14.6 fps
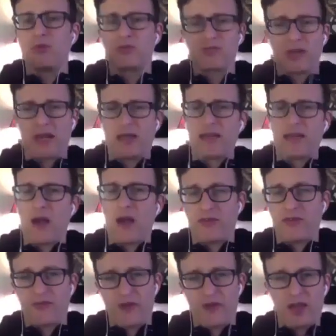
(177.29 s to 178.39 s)
sitting down with
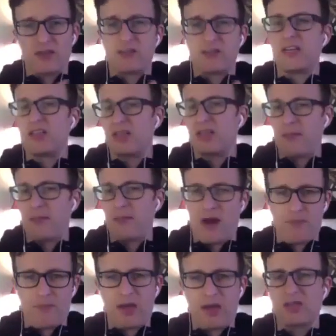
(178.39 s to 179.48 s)
friends, teaching them how to
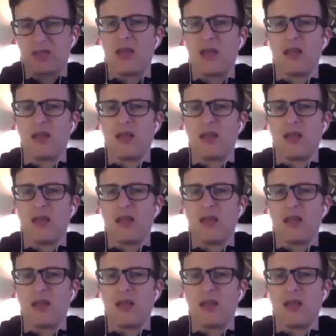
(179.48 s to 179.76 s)
budget